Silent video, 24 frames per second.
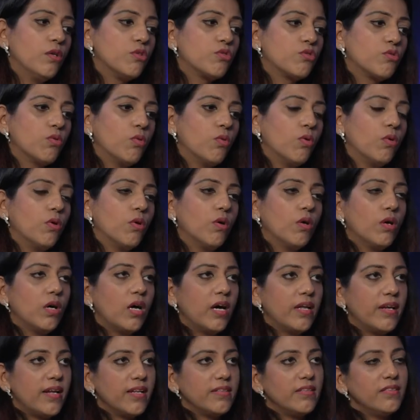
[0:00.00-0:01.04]
So
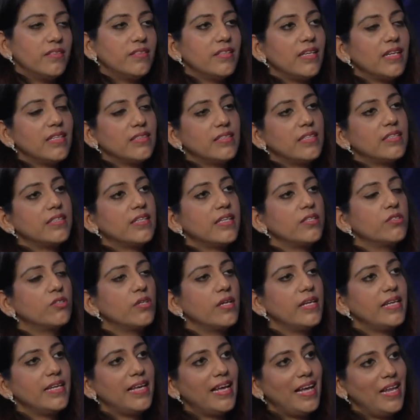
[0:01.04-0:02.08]
another thing that can
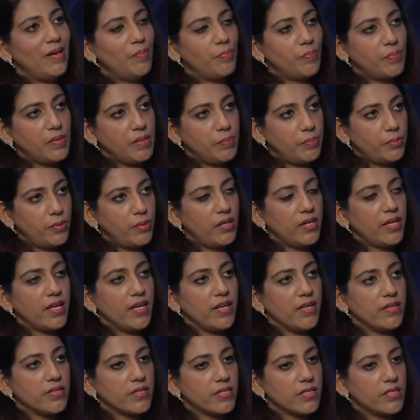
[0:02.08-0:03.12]
really help people
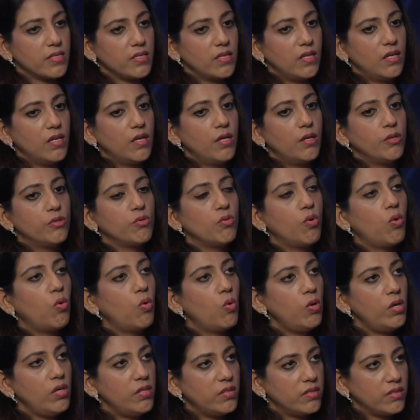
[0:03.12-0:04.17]
is to
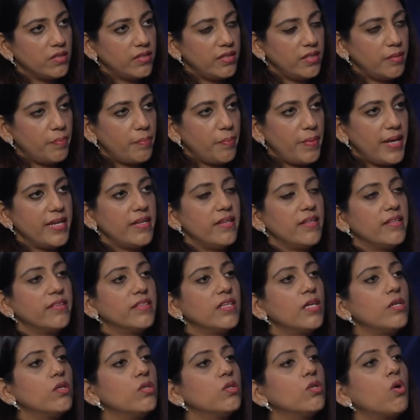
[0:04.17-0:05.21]
hold the pen in
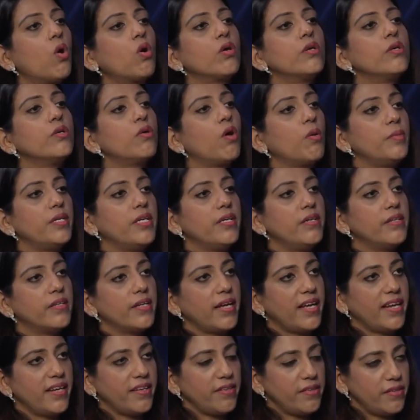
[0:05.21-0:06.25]
their non-dominant
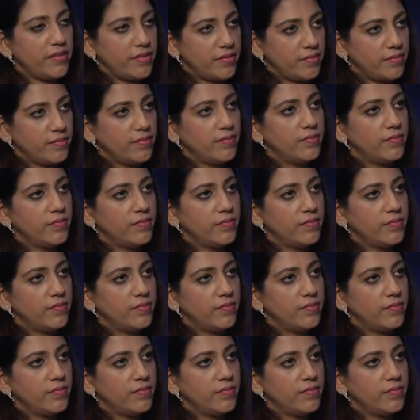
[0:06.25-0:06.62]
hand.